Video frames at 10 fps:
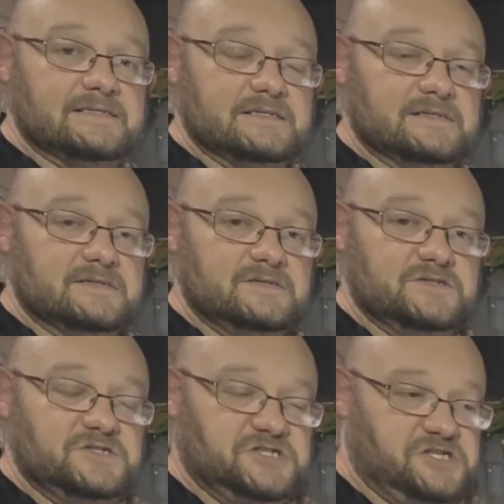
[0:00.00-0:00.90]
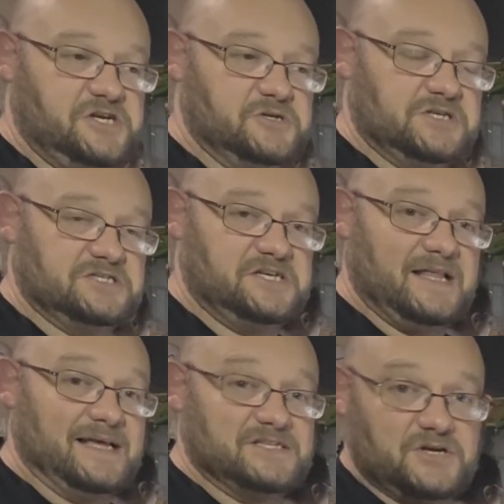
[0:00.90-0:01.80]
and she
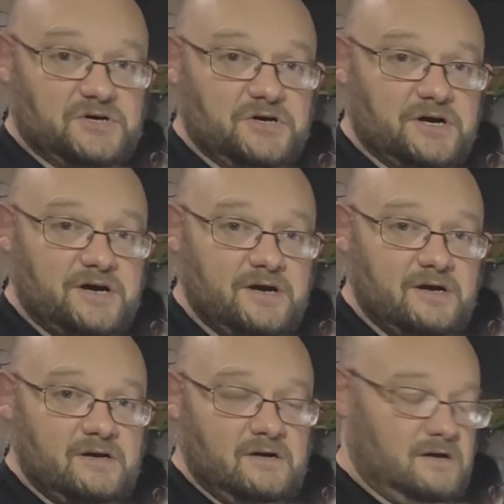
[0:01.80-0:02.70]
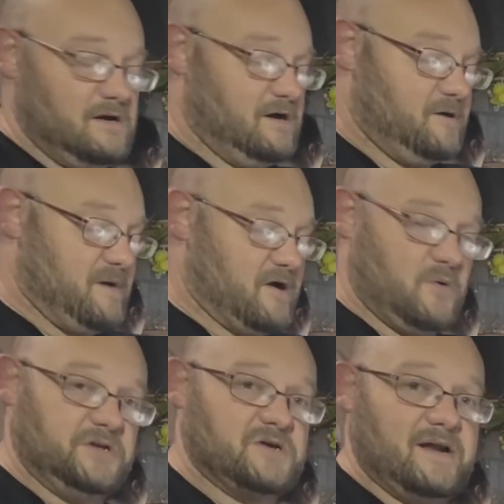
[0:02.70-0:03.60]
likes to cook. I'll go in
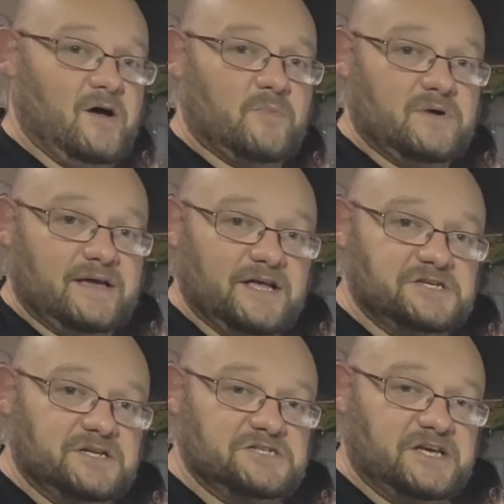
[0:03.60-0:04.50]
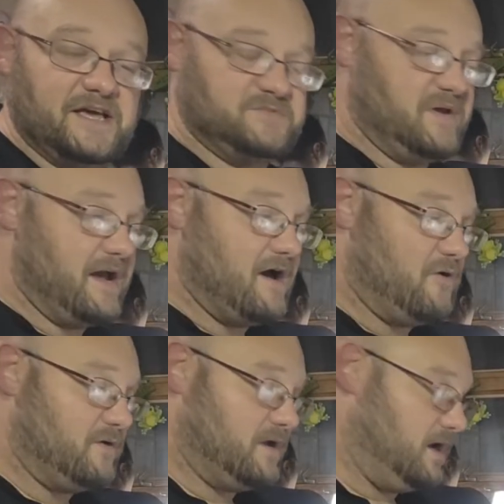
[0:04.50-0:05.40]
and try and help her in the kitchen, and she kicks me
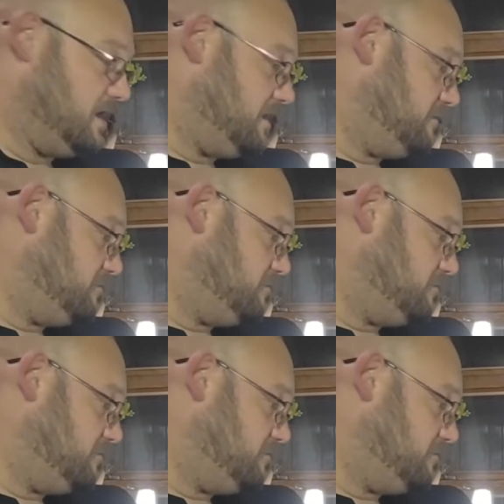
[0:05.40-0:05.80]
out. Not